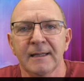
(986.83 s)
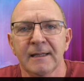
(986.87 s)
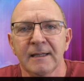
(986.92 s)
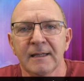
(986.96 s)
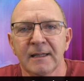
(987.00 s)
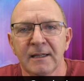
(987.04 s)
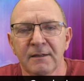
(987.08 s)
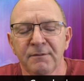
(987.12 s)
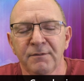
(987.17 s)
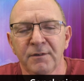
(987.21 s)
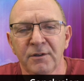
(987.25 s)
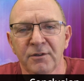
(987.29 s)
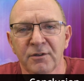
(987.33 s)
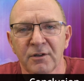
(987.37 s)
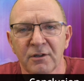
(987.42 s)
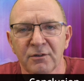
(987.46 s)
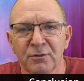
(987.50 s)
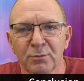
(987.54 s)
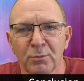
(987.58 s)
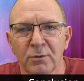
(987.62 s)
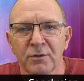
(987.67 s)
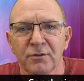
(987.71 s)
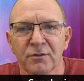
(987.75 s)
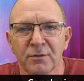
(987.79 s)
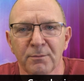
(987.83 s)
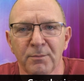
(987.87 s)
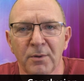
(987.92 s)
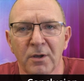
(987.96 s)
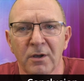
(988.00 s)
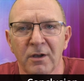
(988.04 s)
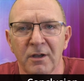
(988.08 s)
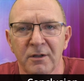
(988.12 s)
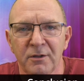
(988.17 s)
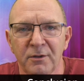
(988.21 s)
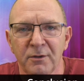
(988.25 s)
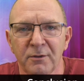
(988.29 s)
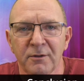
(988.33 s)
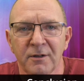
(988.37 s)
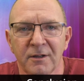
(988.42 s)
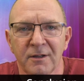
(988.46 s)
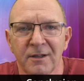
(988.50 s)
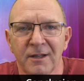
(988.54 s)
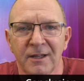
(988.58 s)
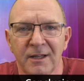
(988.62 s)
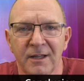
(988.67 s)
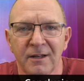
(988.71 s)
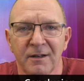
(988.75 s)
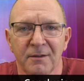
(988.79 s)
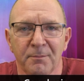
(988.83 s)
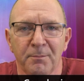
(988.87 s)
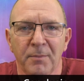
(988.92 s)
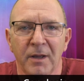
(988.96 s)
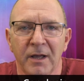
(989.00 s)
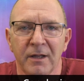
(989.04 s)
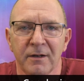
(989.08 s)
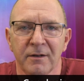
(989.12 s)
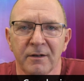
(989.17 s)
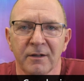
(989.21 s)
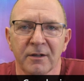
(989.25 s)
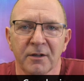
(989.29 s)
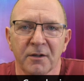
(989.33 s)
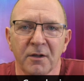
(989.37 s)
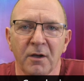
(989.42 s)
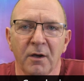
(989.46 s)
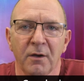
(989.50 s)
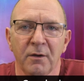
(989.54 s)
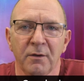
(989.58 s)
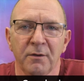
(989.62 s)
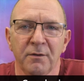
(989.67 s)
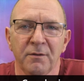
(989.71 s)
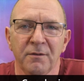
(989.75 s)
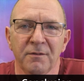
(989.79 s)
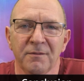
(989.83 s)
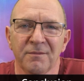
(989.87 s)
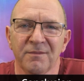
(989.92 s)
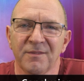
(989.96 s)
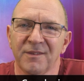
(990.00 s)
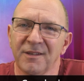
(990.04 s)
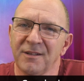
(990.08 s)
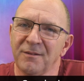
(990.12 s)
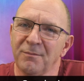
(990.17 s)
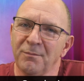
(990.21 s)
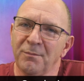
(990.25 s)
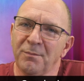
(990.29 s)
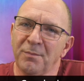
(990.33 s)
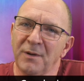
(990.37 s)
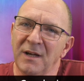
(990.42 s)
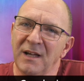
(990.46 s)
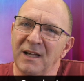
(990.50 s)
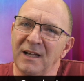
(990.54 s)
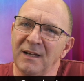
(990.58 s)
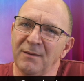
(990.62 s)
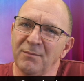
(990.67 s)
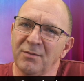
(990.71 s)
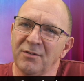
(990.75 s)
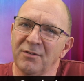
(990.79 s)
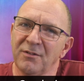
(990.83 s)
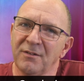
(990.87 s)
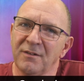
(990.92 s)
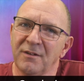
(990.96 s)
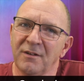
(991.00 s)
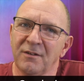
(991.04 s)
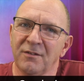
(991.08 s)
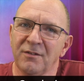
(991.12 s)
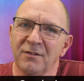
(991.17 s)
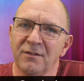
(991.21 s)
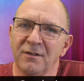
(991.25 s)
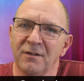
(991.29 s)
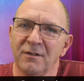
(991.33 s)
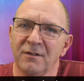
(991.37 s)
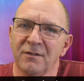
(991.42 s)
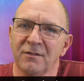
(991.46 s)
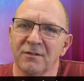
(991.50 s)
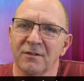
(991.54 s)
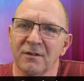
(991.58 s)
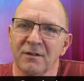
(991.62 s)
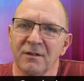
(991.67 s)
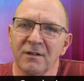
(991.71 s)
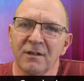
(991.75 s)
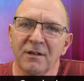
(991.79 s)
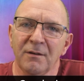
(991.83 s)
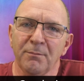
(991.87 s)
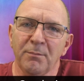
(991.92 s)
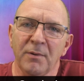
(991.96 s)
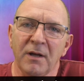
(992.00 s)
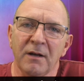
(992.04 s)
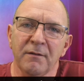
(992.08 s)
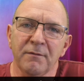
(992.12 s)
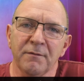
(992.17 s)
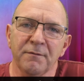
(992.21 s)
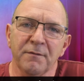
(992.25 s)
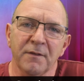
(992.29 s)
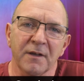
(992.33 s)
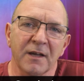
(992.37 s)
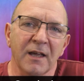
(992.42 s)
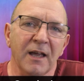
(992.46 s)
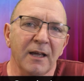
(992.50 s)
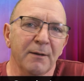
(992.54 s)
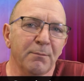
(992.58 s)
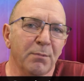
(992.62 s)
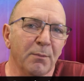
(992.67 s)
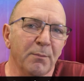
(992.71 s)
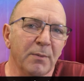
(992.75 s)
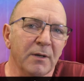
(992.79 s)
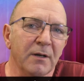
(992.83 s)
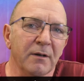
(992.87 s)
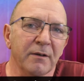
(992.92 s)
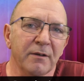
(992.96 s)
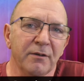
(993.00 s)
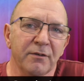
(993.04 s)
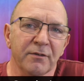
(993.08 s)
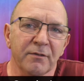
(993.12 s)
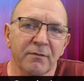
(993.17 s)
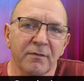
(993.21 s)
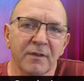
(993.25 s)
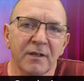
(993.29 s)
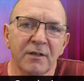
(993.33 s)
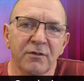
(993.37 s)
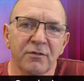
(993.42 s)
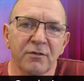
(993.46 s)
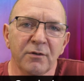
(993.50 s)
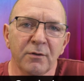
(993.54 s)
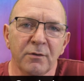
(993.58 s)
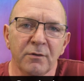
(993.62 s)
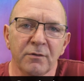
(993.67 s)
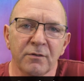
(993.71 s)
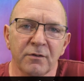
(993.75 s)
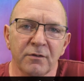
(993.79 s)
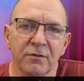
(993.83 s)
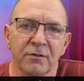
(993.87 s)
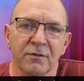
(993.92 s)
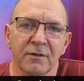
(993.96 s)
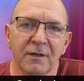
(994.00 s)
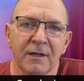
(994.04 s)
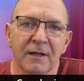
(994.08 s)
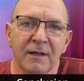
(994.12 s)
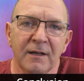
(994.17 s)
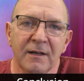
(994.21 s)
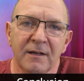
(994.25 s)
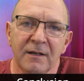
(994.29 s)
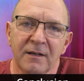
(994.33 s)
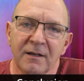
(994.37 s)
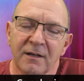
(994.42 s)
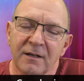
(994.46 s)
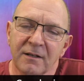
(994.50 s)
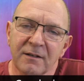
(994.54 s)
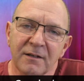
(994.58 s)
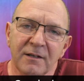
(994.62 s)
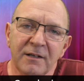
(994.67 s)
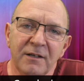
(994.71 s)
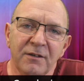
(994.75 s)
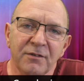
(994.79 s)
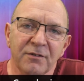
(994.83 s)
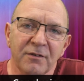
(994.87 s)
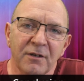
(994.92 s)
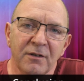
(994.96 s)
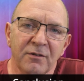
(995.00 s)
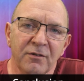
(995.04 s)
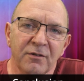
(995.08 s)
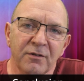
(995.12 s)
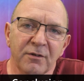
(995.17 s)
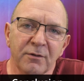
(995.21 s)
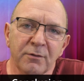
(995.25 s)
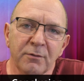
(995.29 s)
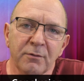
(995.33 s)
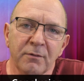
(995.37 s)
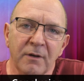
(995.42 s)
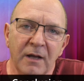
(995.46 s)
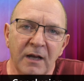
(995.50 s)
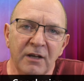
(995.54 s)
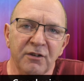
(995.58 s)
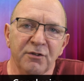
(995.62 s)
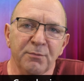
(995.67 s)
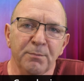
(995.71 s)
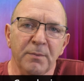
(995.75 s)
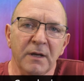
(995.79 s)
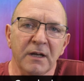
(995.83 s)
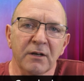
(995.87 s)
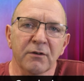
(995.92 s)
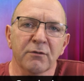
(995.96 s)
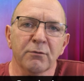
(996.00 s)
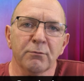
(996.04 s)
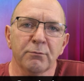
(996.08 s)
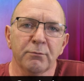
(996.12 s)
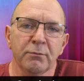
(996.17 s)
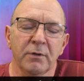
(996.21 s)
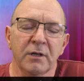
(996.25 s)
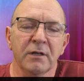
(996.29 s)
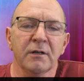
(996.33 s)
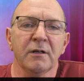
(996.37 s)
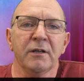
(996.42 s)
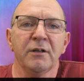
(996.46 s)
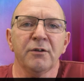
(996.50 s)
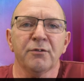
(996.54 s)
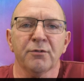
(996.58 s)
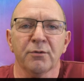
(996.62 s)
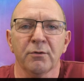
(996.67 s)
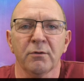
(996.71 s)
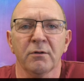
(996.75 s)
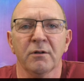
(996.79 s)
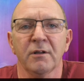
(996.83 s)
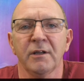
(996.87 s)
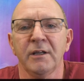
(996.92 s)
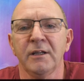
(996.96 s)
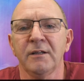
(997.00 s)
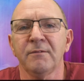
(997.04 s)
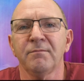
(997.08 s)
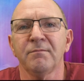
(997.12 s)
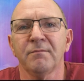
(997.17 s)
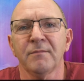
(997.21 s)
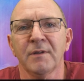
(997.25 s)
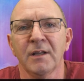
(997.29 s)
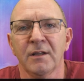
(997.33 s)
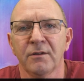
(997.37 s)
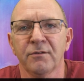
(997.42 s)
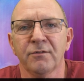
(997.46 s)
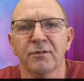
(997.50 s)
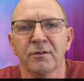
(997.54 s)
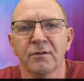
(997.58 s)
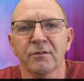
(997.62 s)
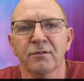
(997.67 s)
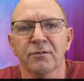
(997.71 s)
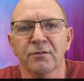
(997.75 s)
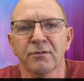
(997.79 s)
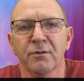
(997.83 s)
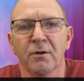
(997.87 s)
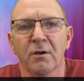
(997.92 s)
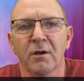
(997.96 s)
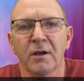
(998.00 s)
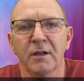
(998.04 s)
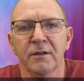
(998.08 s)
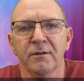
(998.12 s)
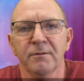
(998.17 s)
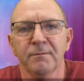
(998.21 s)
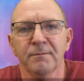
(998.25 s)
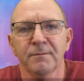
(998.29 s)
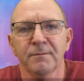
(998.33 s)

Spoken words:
If you just want to buy a unit, hit a button and go, then perhaps this is a little above the capabilities of these users, at least until ASPEQT really truly hits its stride.